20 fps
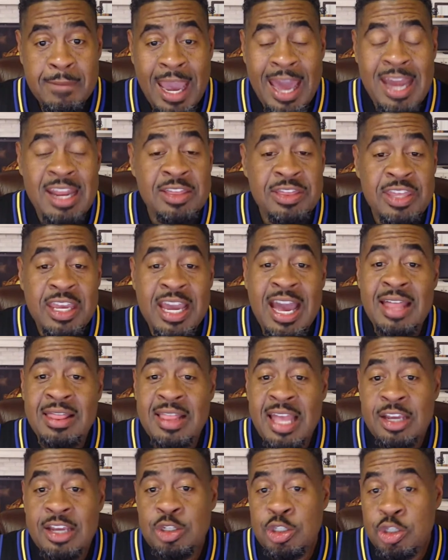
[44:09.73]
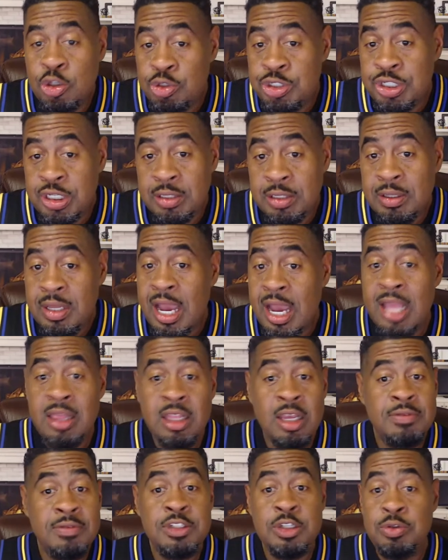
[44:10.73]
I didn't think I'd like sushi. I
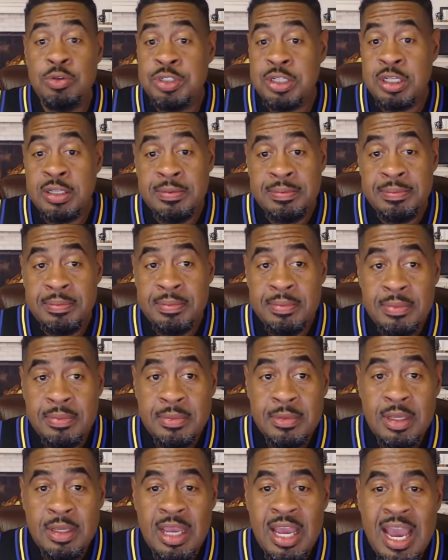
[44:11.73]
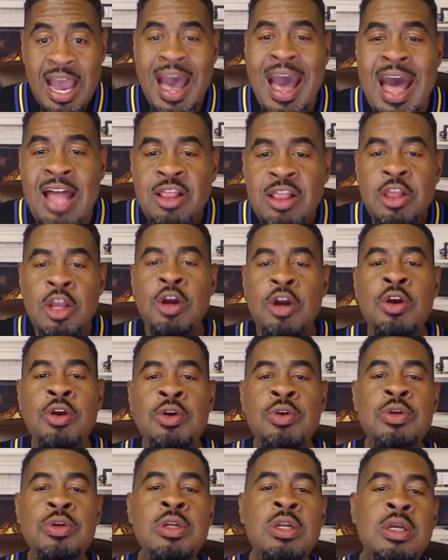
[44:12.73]
love sushi. I
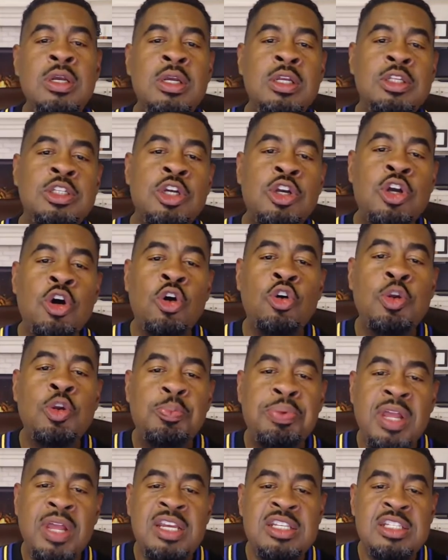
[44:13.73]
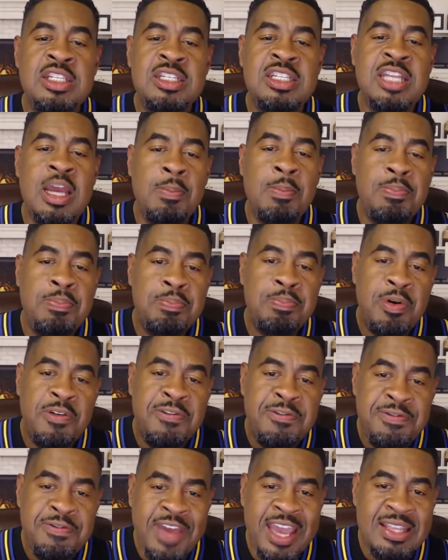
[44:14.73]
learned to go to places that
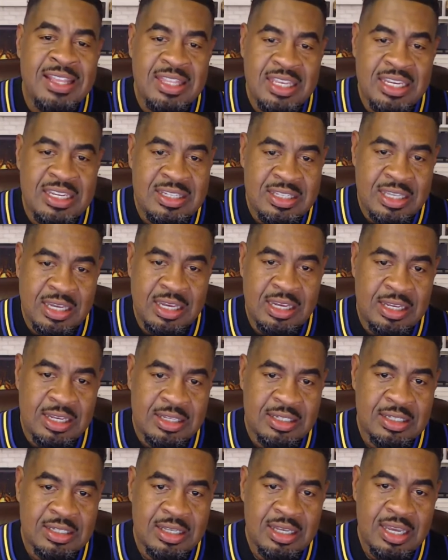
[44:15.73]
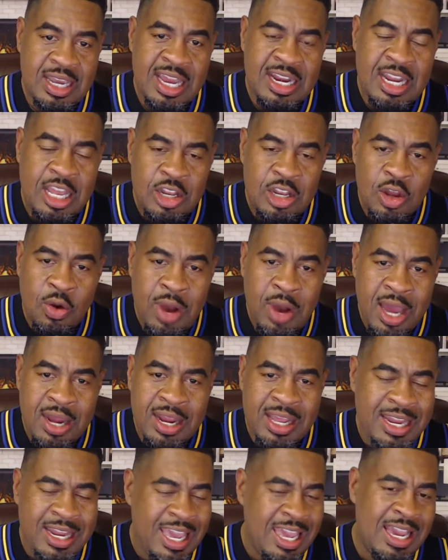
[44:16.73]
perfect these things, and they know how,
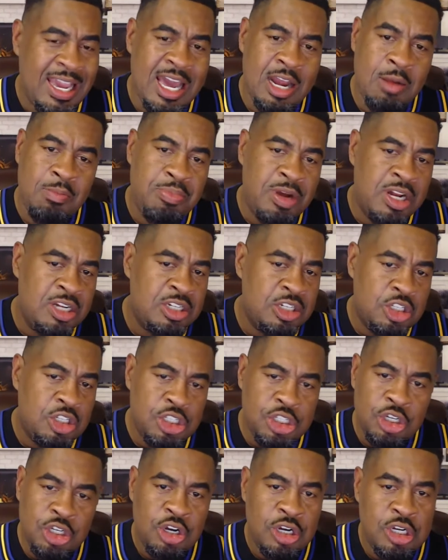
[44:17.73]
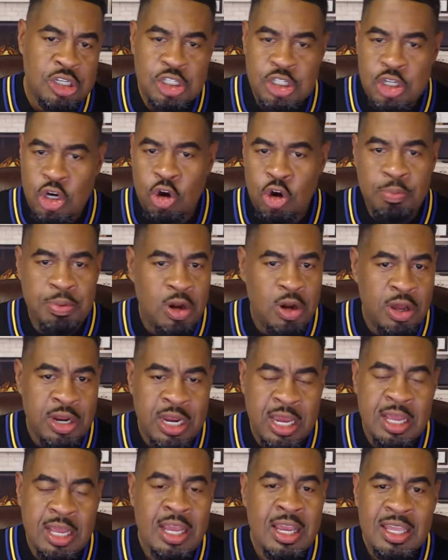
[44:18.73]
and they ain't got a bunch of sugar and syrup and all
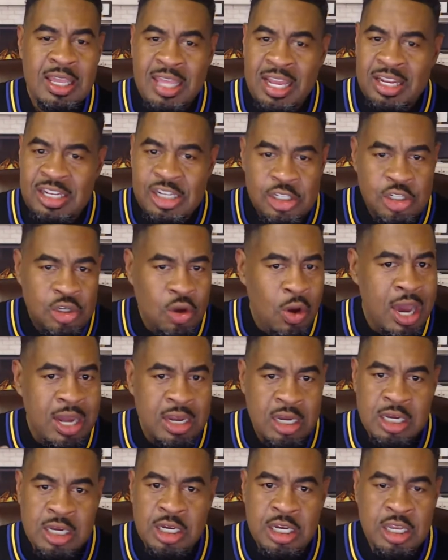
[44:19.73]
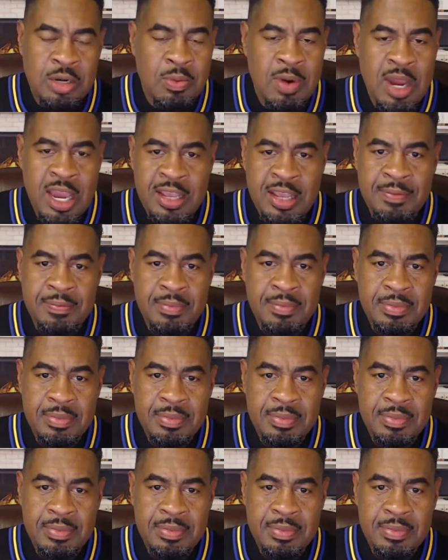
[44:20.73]
that. They just know how to cook it right.